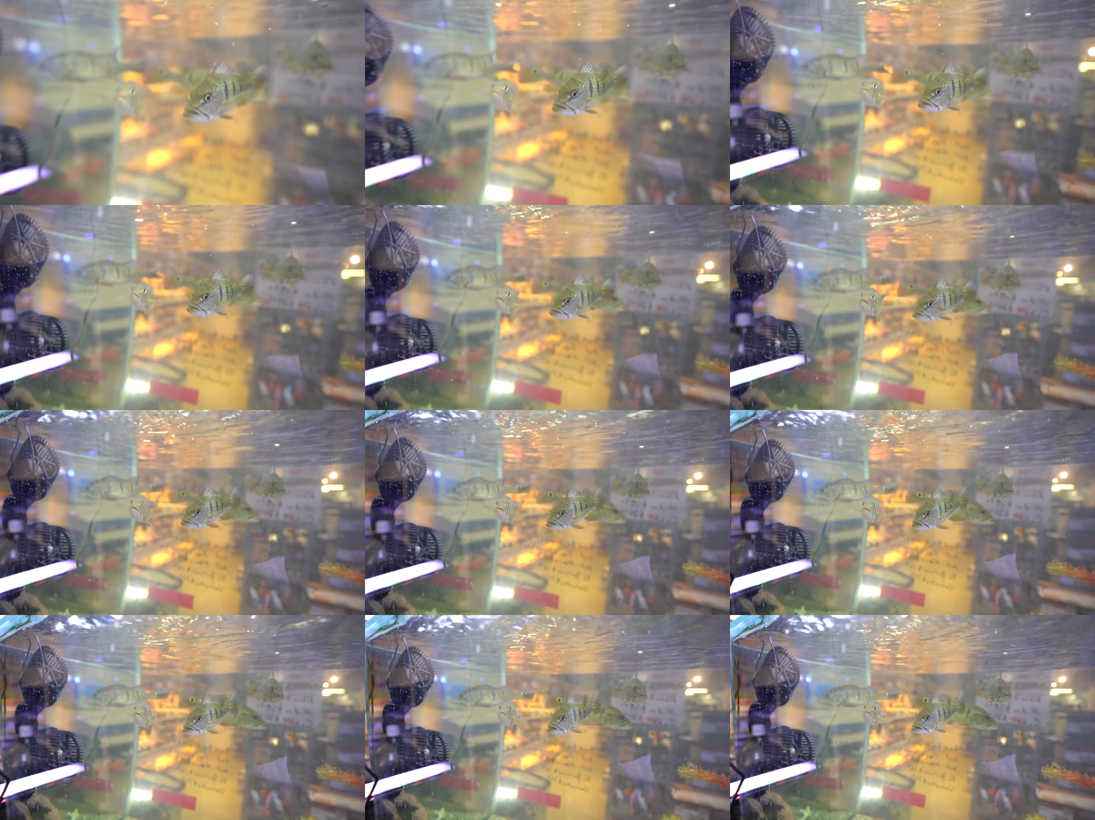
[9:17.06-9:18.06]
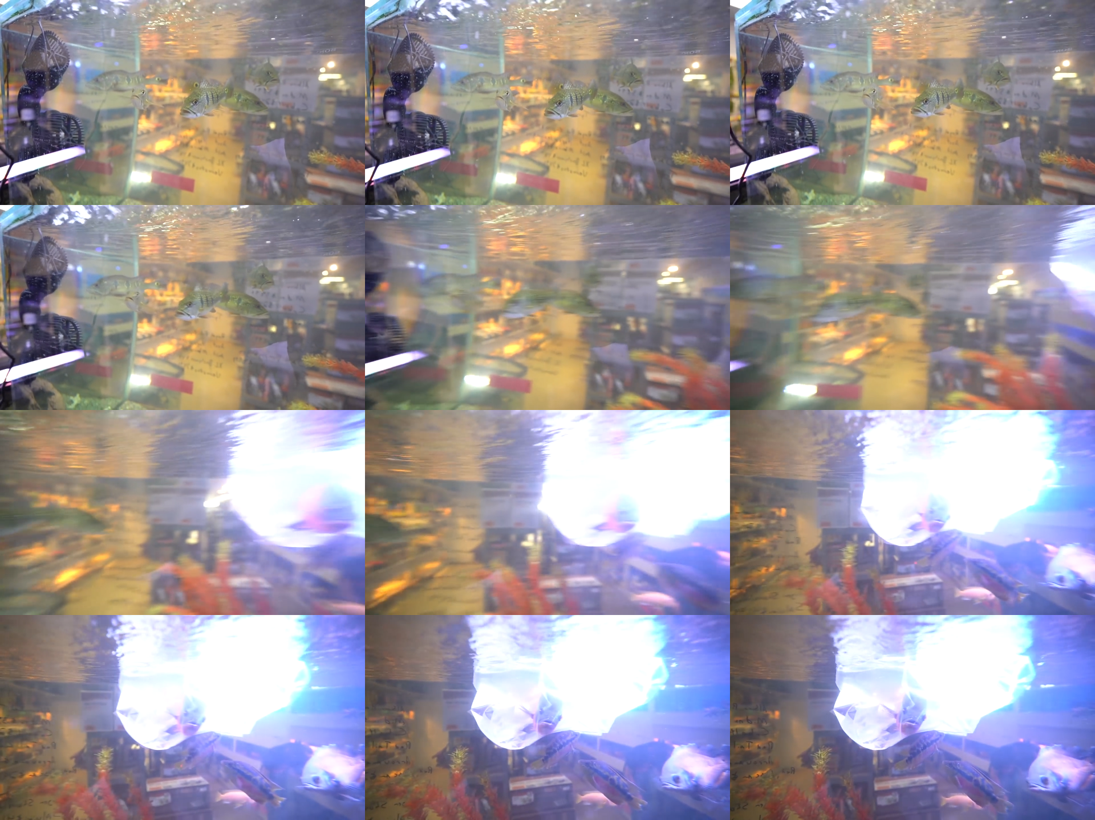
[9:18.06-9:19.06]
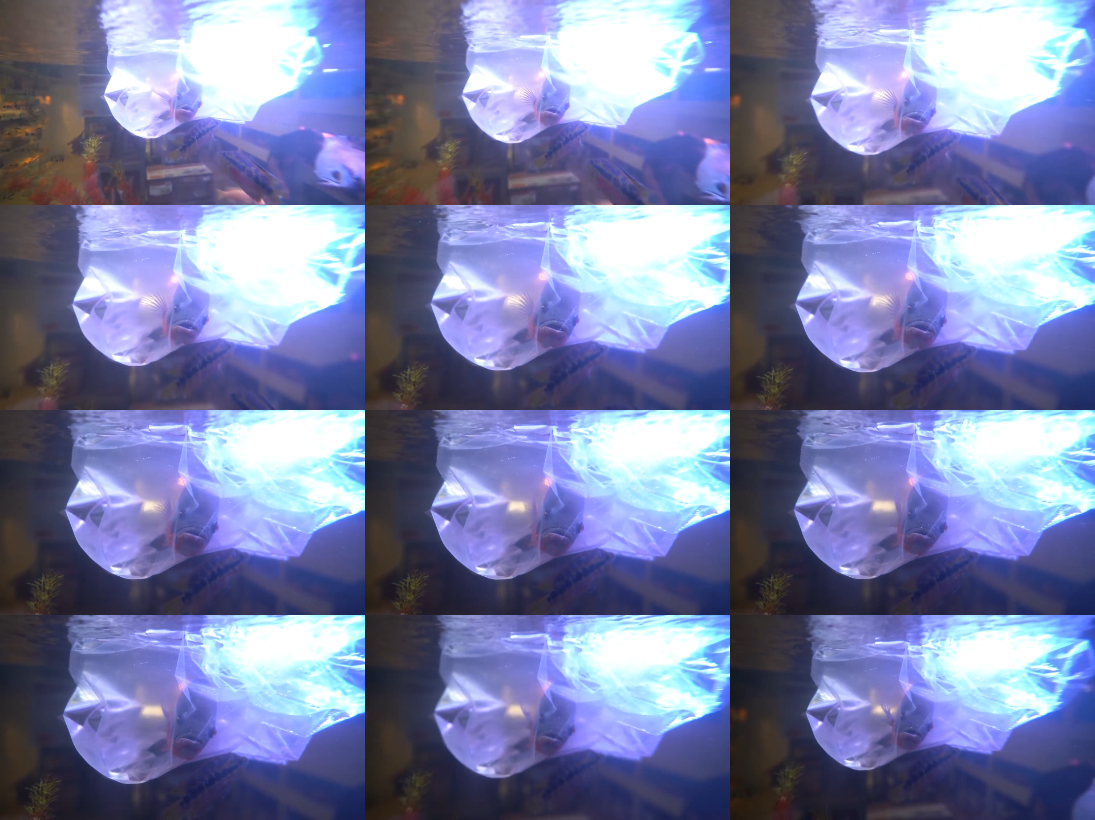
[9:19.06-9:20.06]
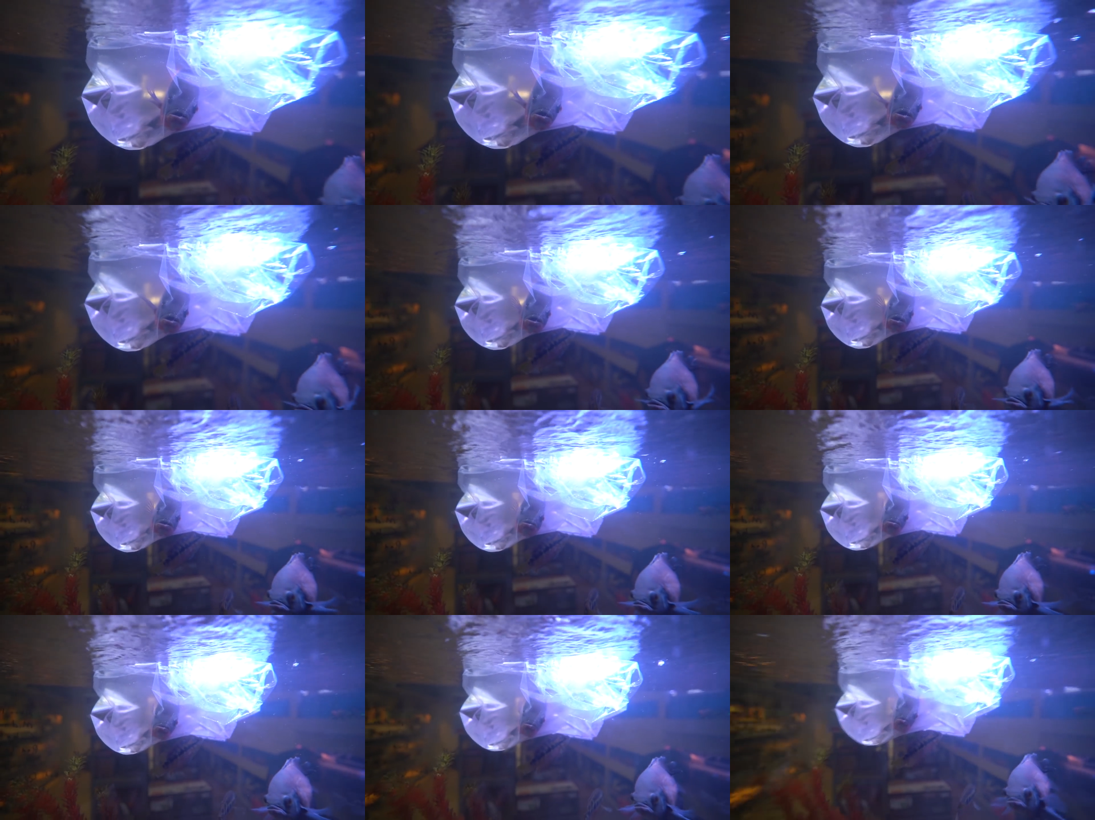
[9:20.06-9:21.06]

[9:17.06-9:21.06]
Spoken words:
[unreadable: no face in view]